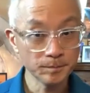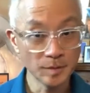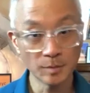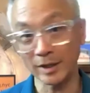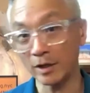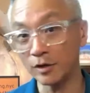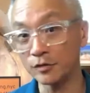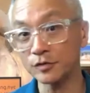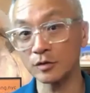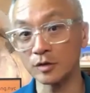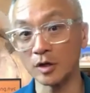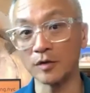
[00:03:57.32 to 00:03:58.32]
But I
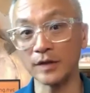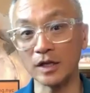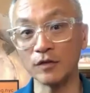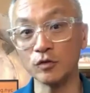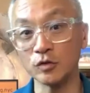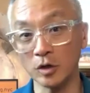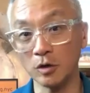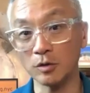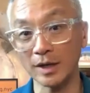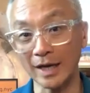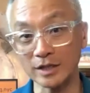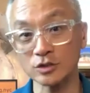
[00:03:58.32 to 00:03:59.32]
also know that if you don't
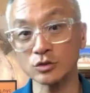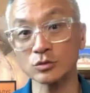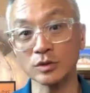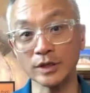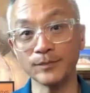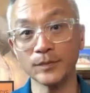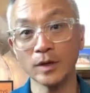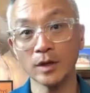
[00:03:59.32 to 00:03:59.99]
actually,